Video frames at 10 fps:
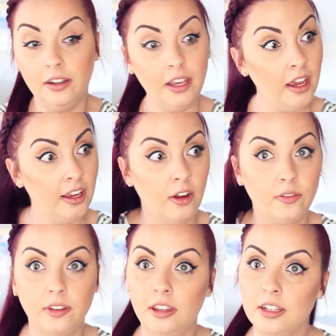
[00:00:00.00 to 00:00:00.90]

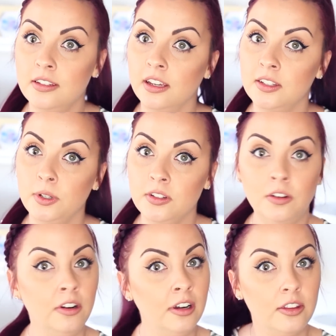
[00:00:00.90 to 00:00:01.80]
hopefully this next one's
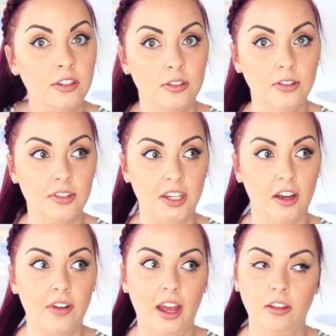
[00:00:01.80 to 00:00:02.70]
not another doozy.
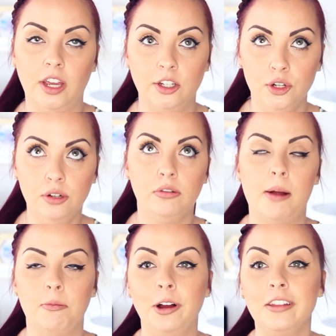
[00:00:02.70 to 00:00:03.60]
I've had like 2
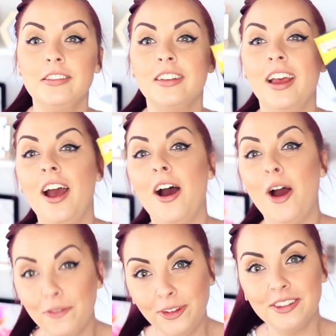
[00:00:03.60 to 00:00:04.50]
crap ones.
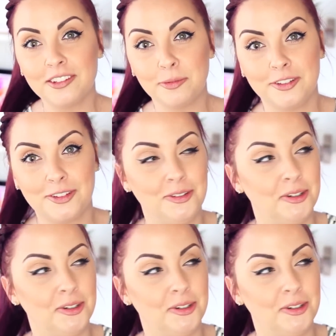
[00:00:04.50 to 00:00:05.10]
Hopefully this one's